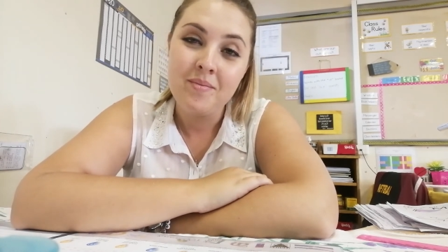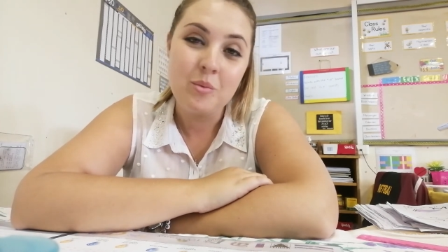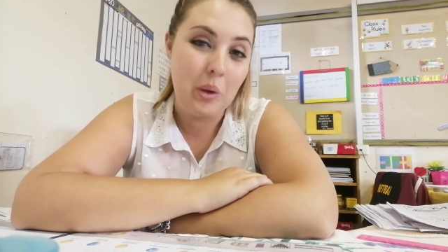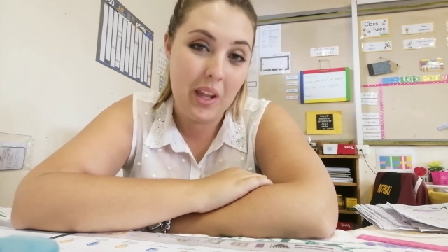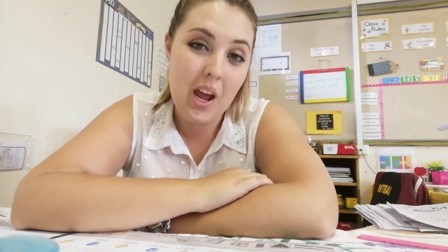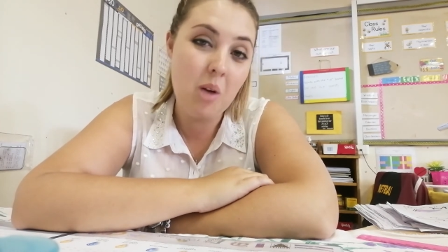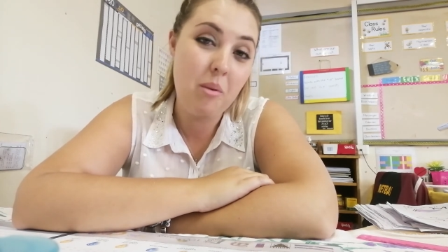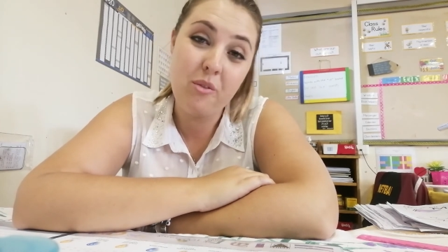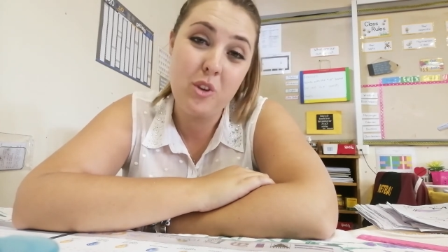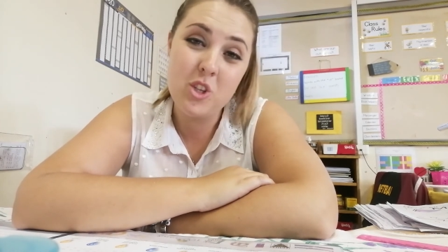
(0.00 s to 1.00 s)
we can help
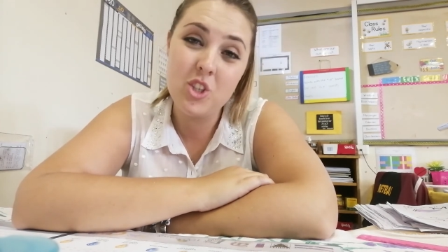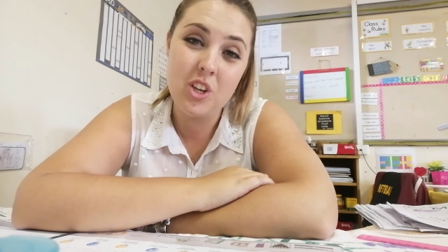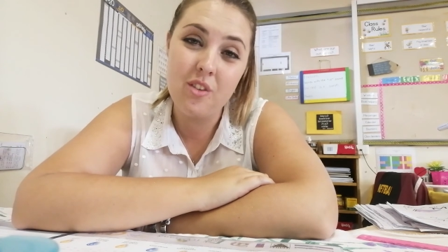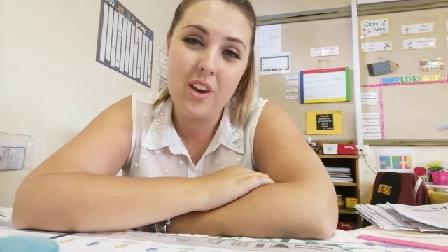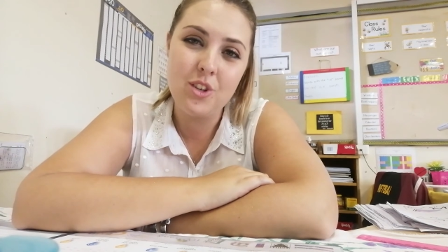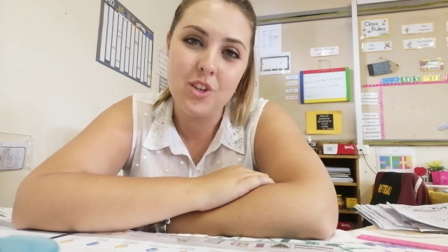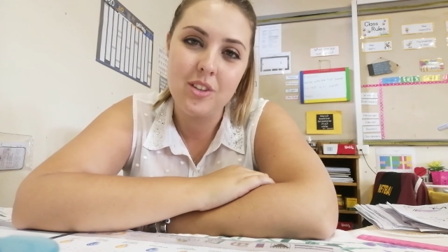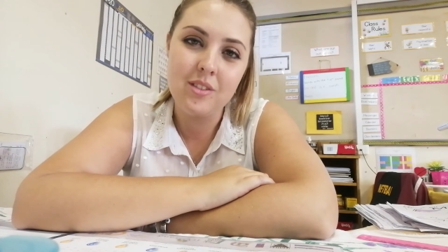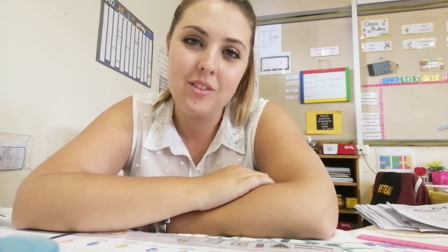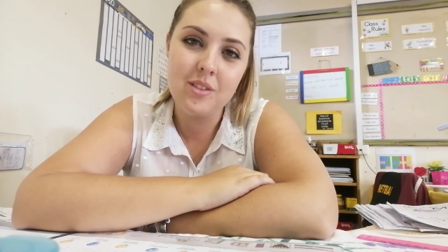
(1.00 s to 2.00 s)
our future
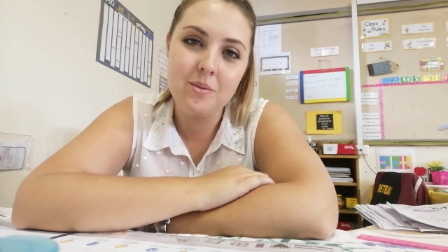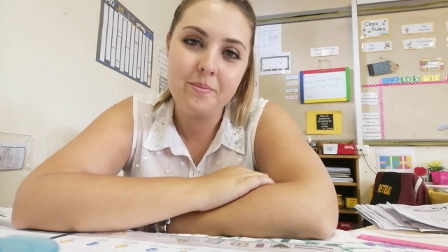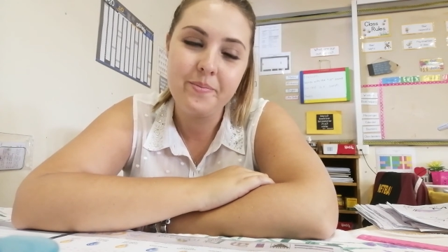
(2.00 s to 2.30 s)
generations.